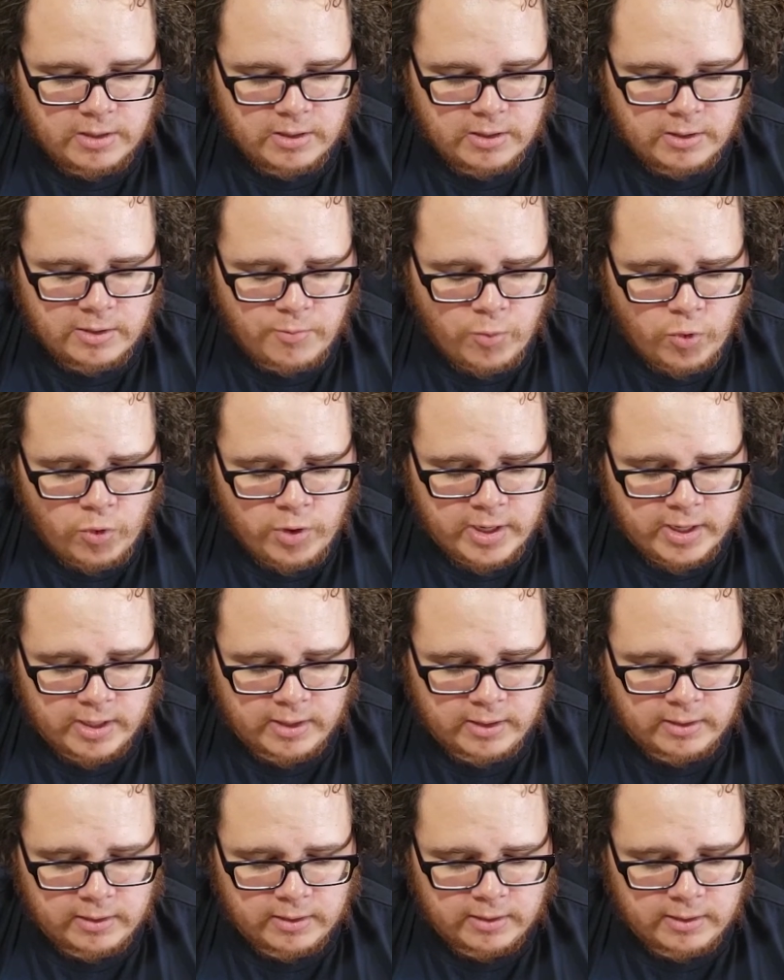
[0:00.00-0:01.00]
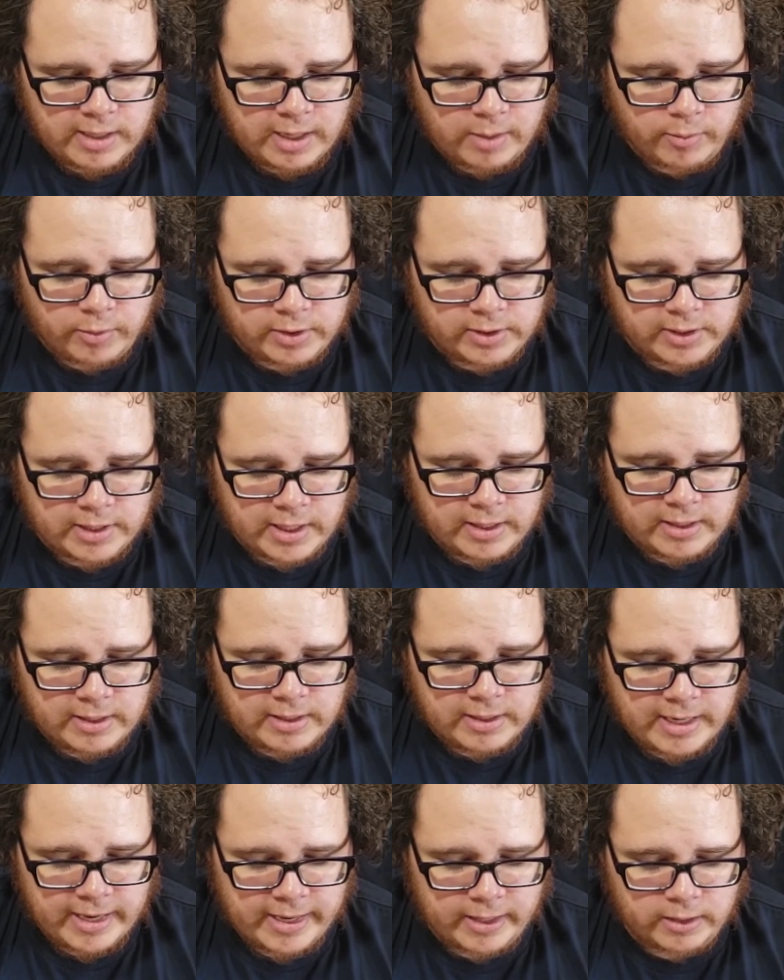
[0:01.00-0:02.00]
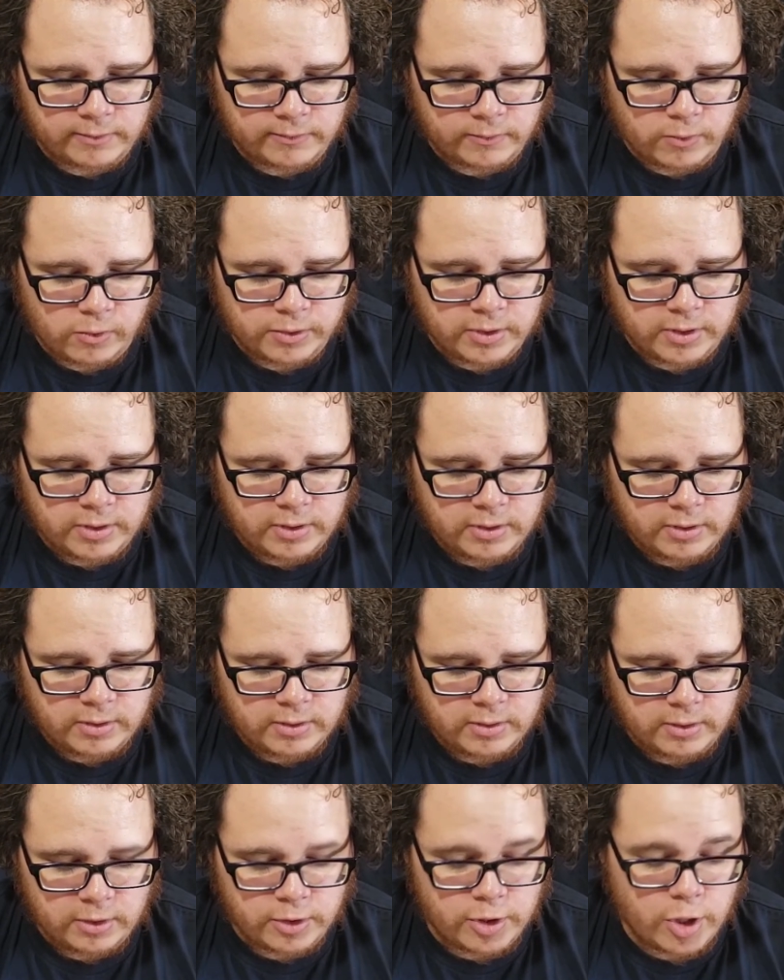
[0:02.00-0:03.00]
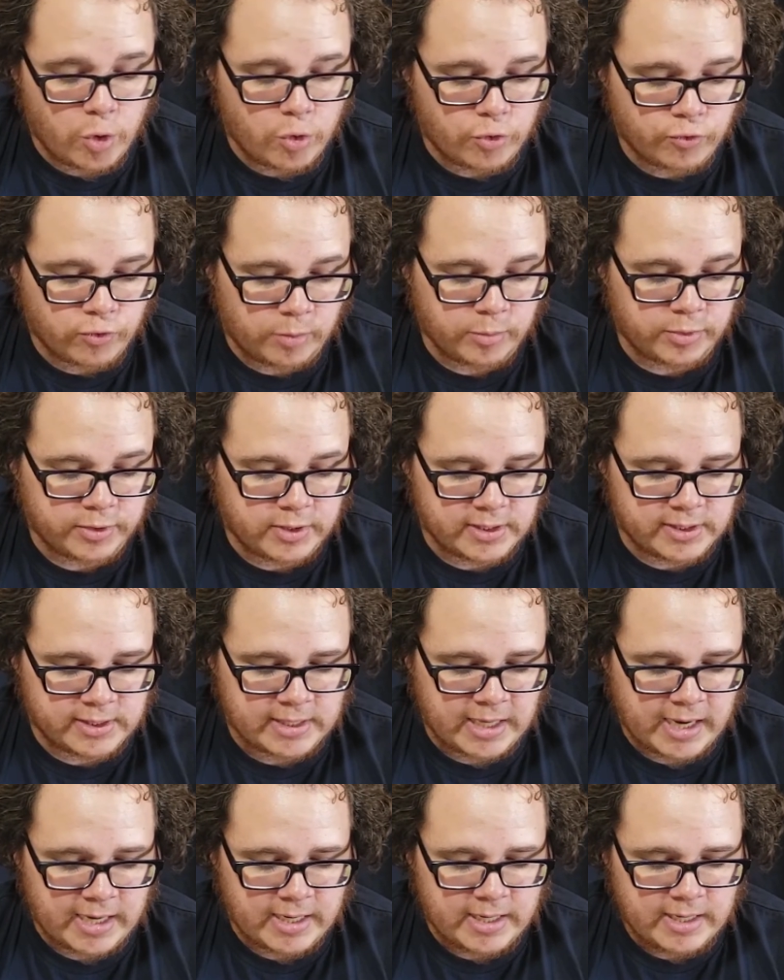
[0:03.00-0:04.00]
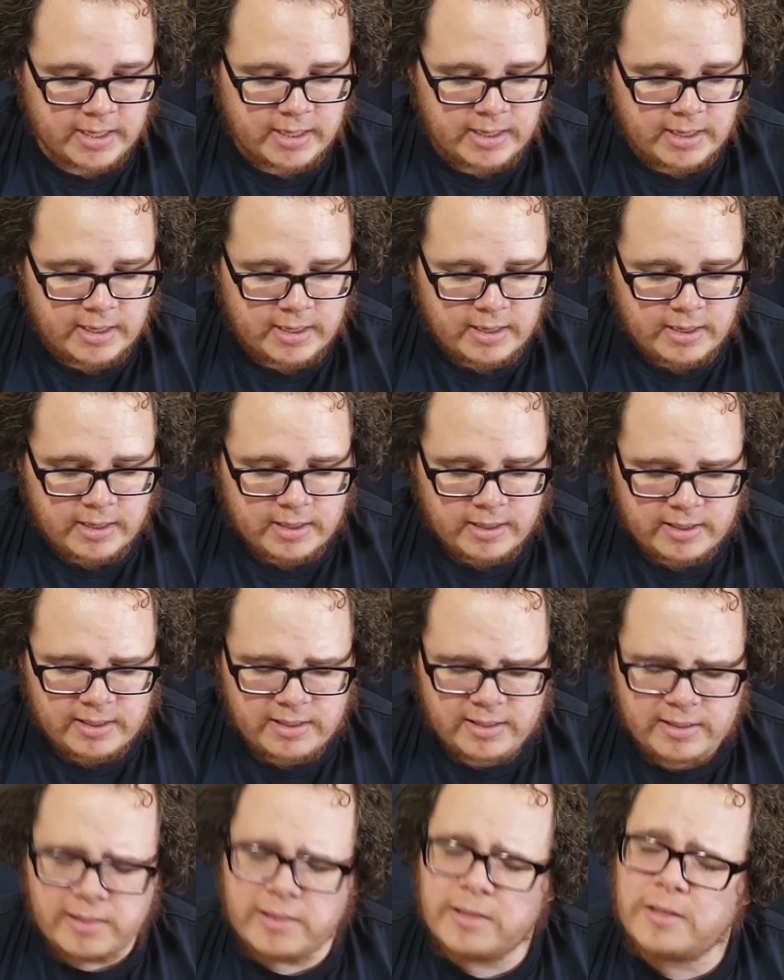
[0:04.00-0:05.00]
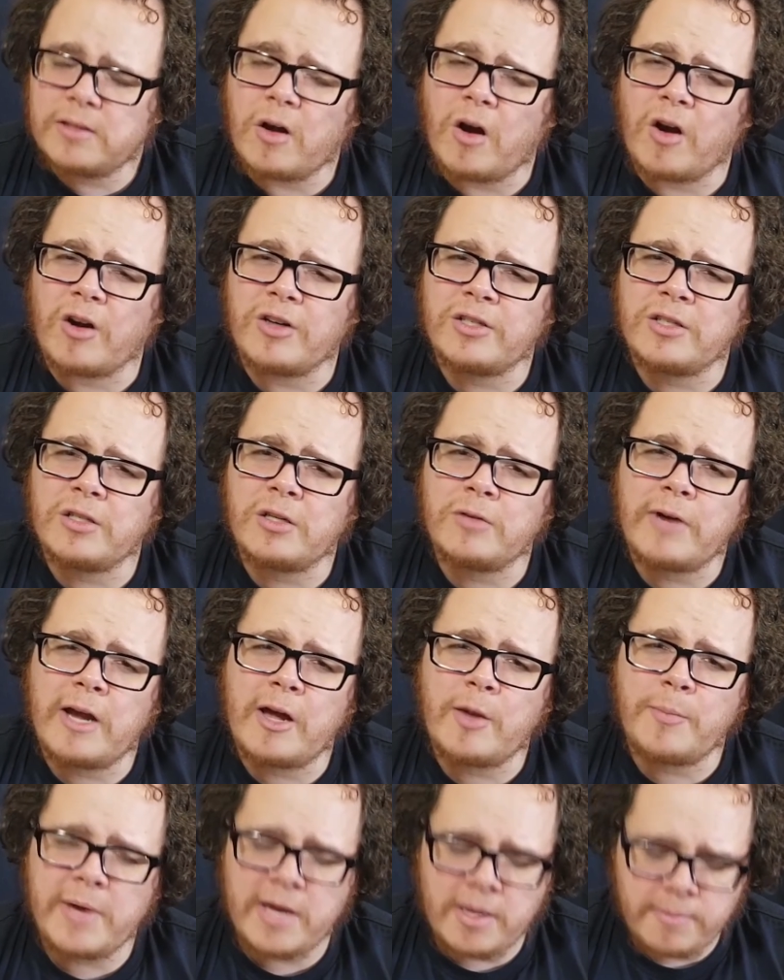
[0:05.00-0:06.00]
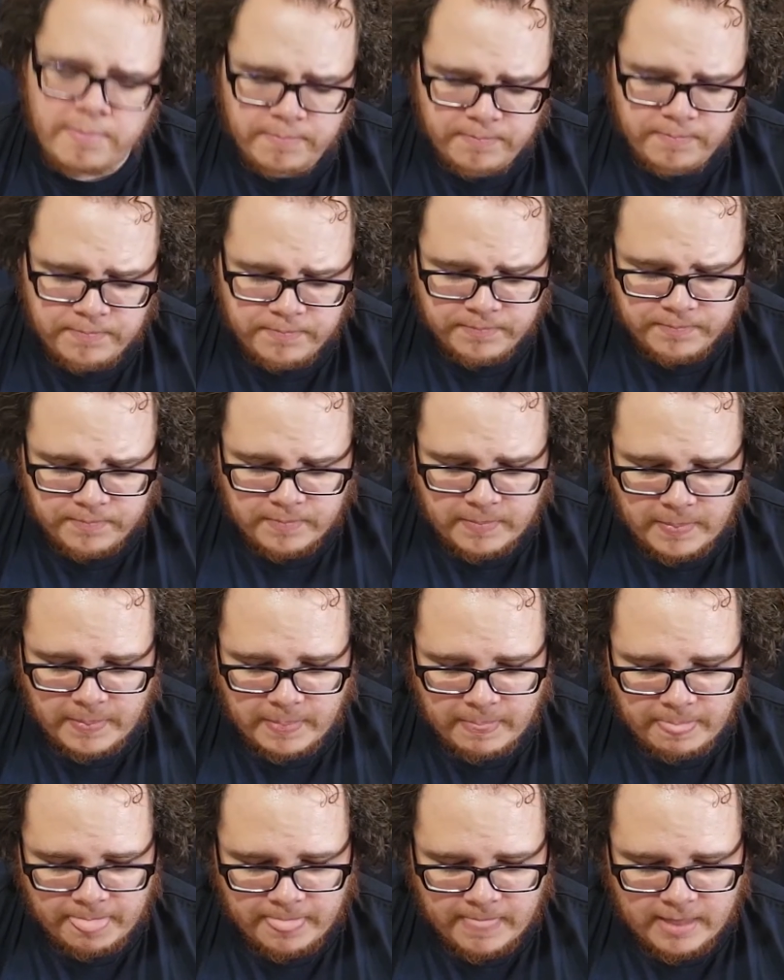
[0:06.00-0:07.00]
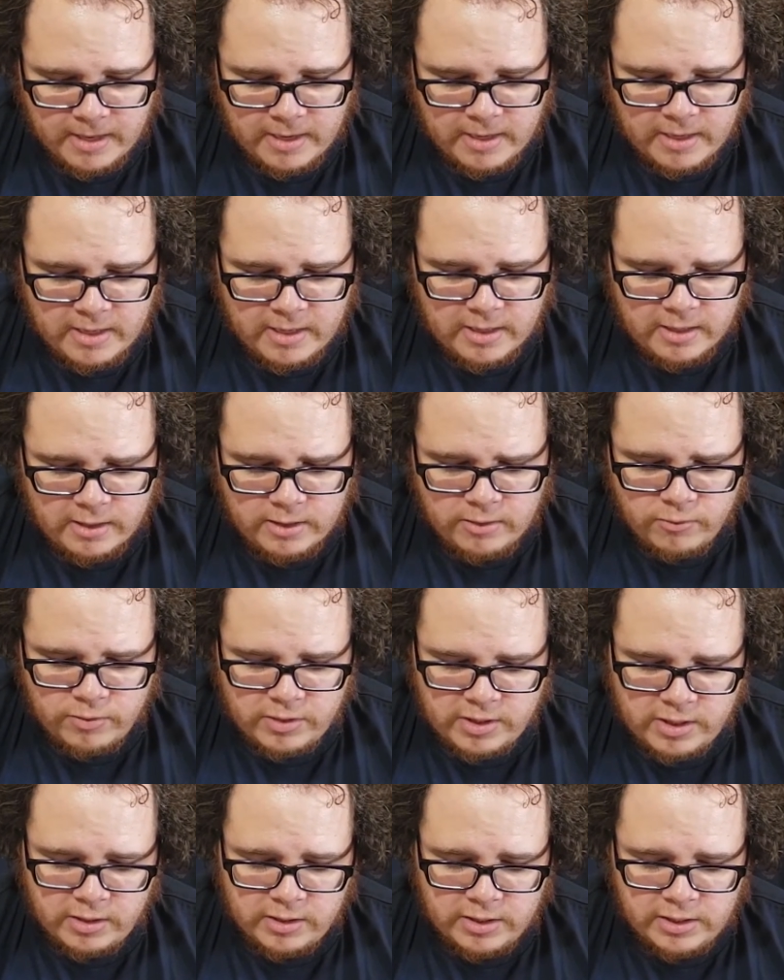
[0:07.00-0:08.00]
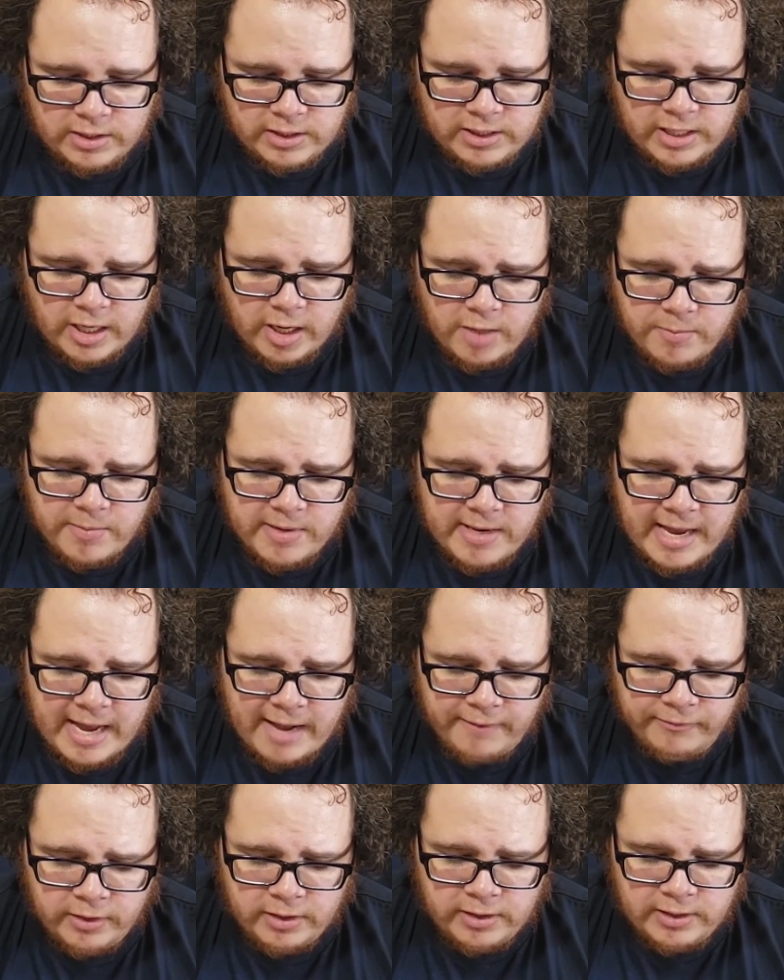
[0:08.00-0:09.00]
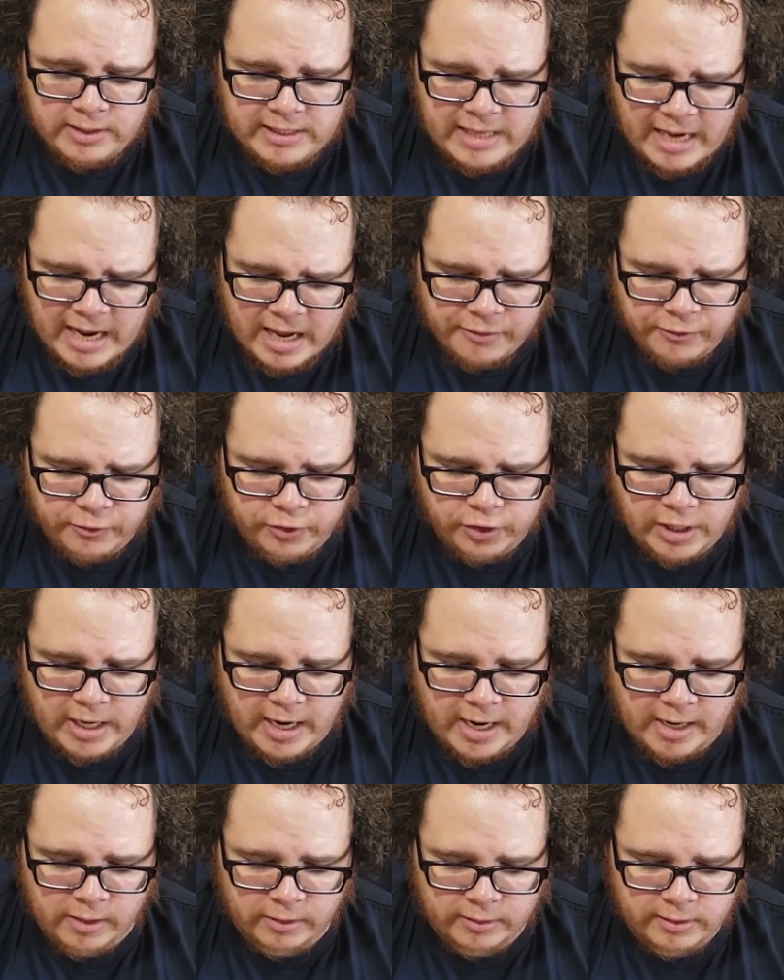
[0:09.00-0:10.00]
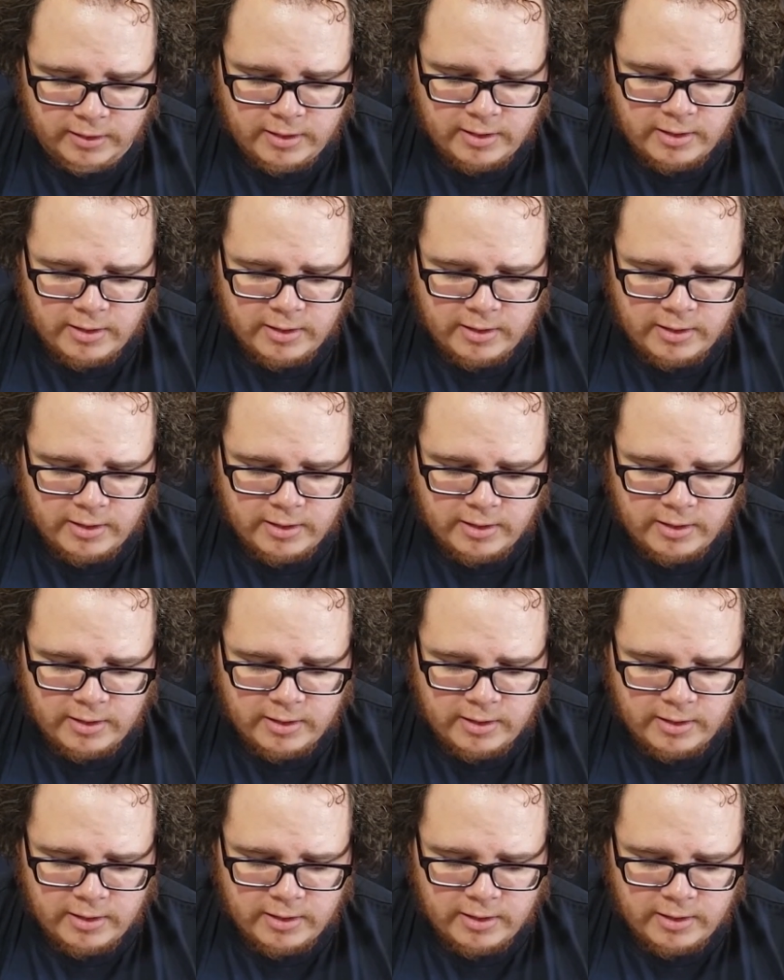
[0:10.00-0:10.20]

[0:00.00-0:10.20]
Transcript: Good morning, Emery said, hands folded, the note crumpled inside. Is Arson around, ma'am? You nearly scared me half to death, child.